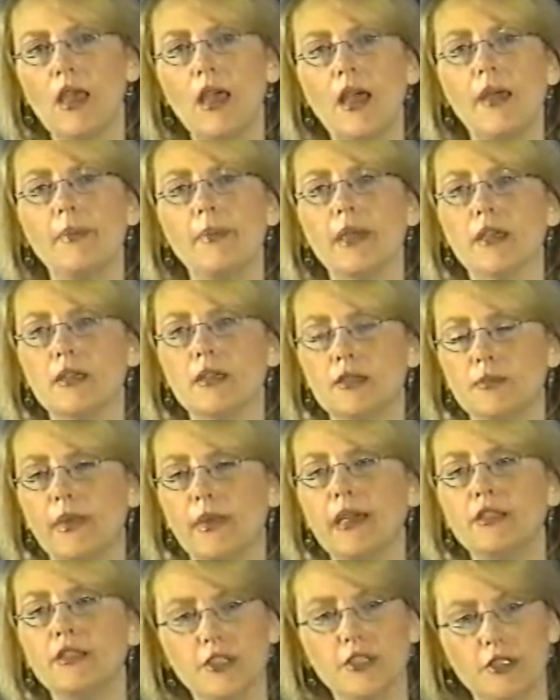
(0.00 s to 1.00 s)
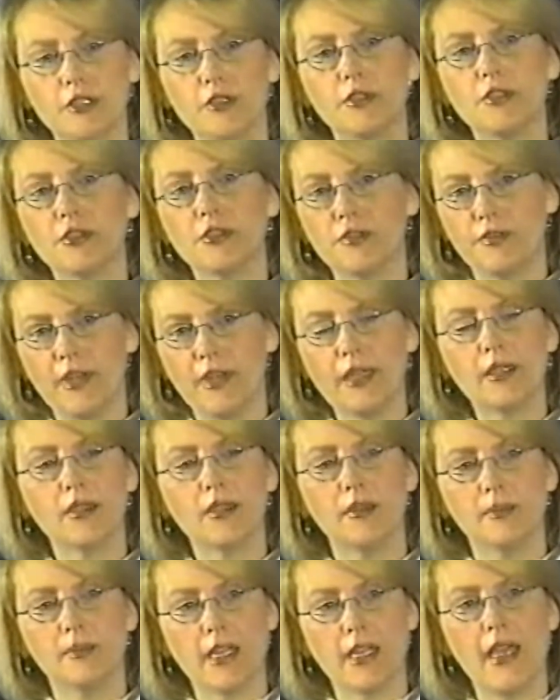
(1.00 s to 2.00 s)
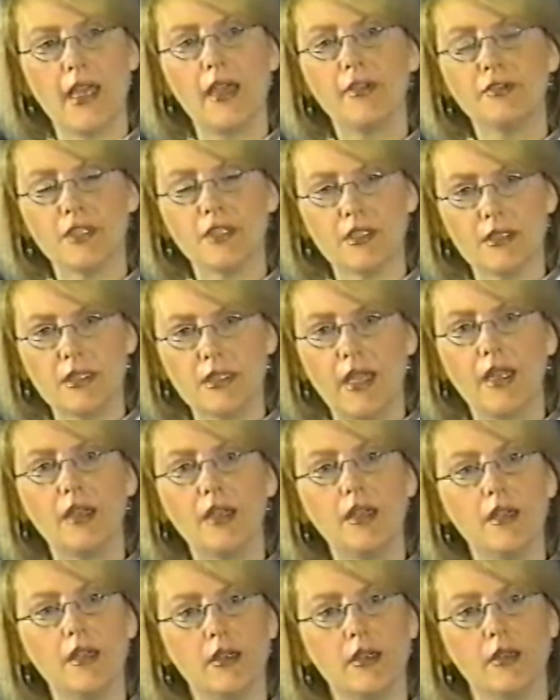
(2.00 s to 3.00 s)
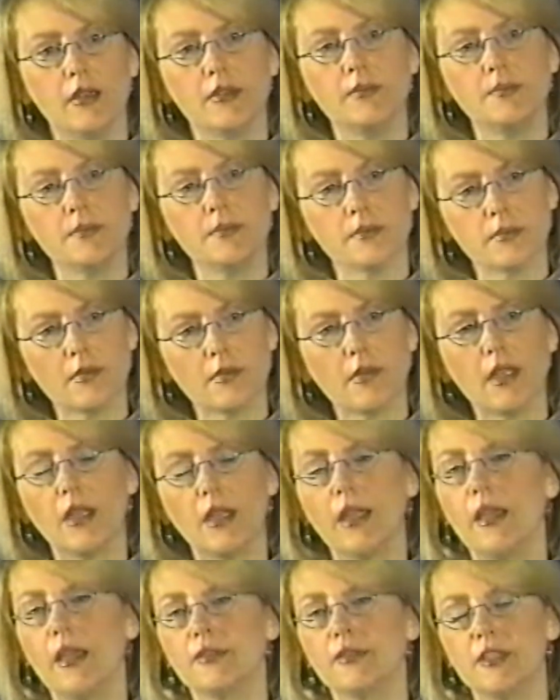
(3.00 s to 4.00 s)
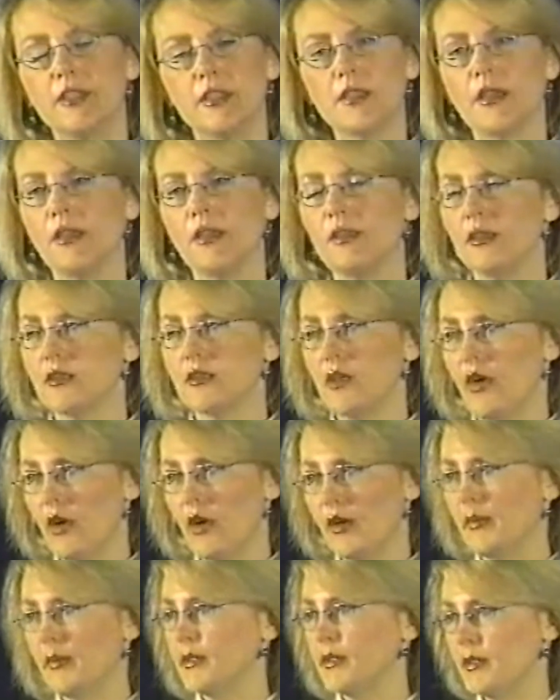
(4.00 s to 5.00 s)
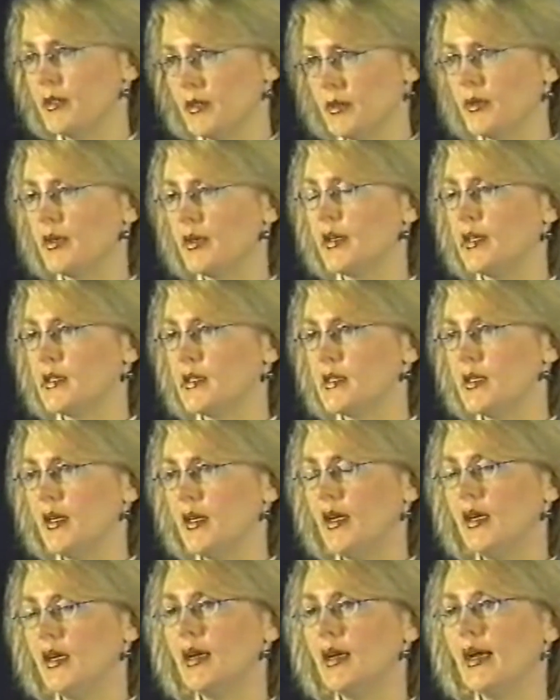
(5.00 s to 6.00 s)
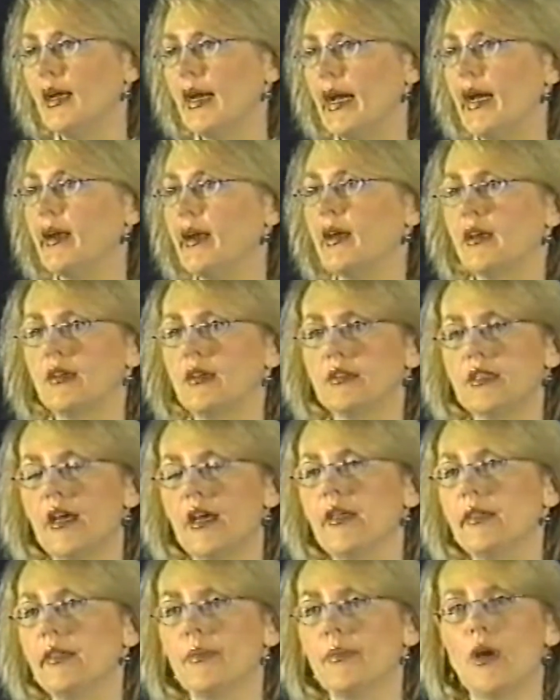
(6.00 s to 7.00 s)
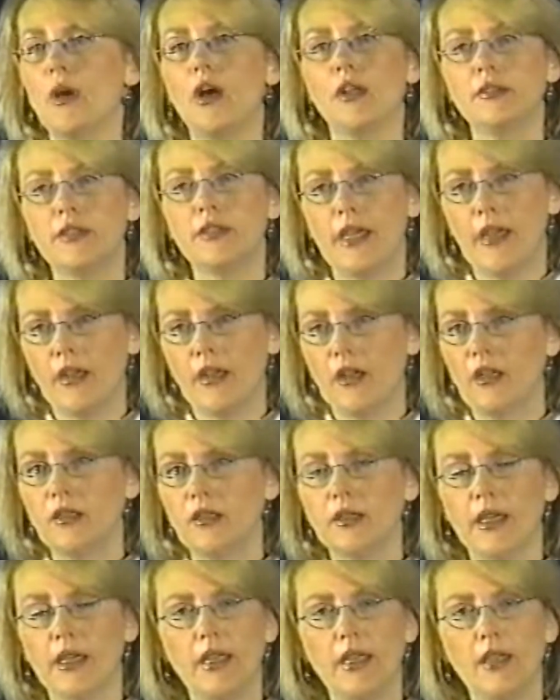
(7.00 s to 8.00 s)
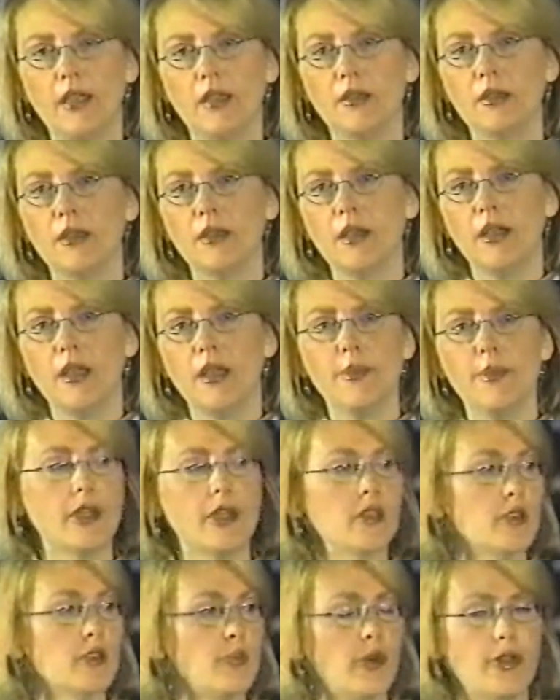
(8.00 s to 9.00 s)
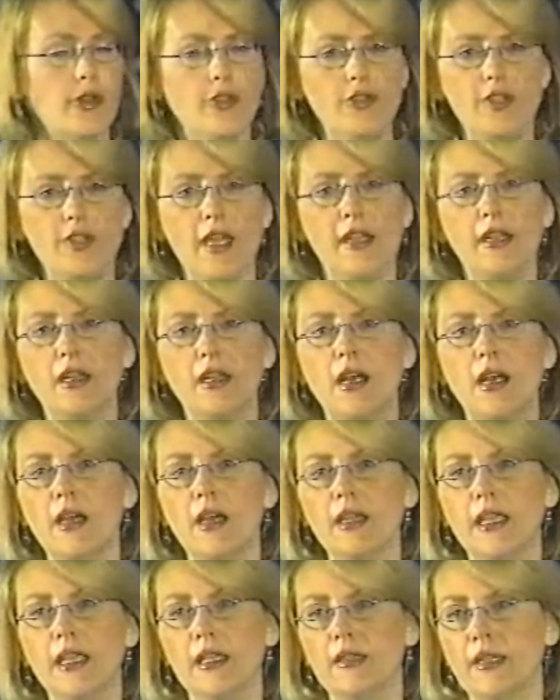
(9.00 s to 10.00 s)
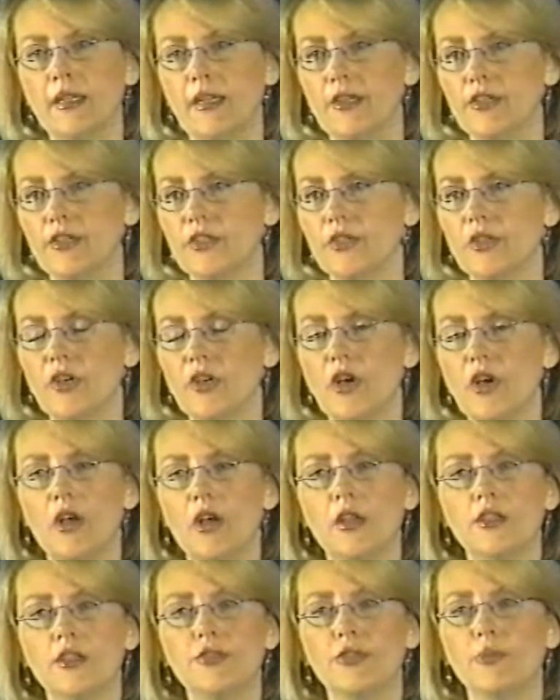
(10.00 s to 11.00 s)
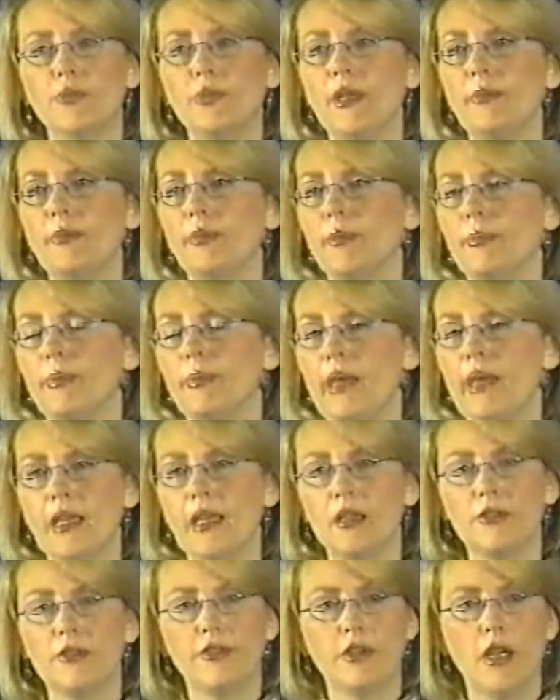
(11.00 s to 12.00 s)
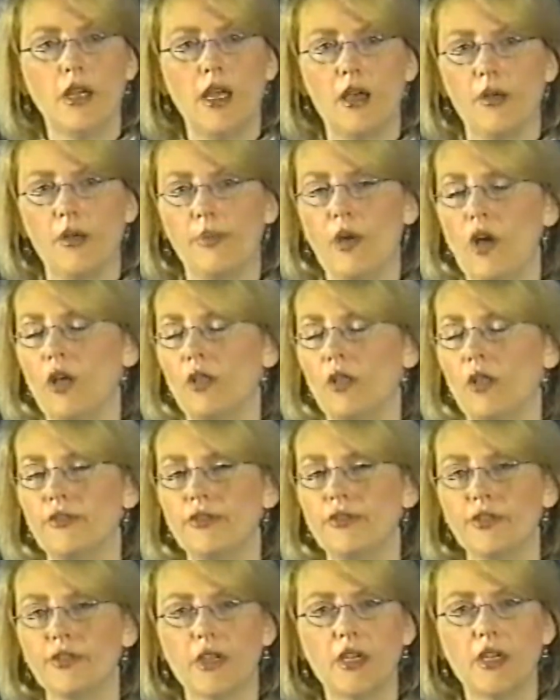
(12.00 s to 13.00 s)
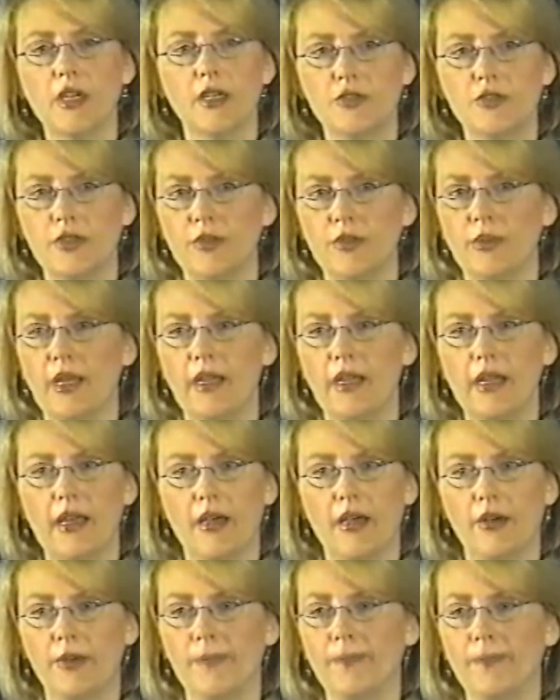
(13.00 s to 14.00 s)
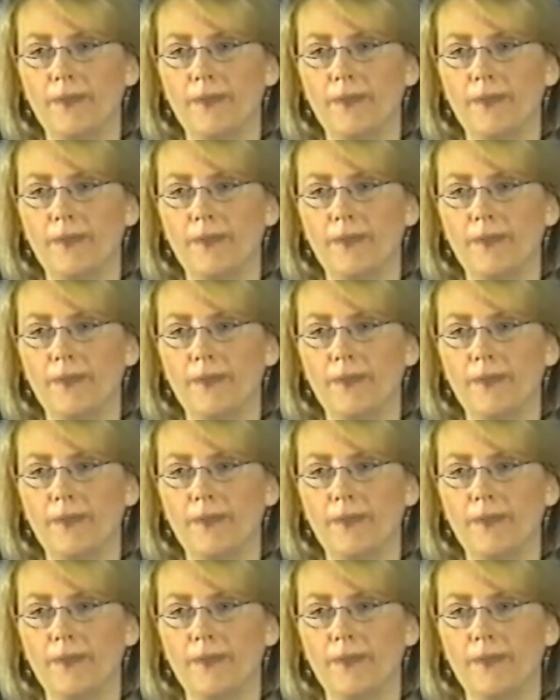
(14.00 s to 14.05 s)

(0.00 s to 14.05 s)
And because my children are victims, I have to stand here and I have to tell you these horrible stories. And I could tell them all day and all night, because both Ted and I get letters and calls for people begging for help all over the country right now.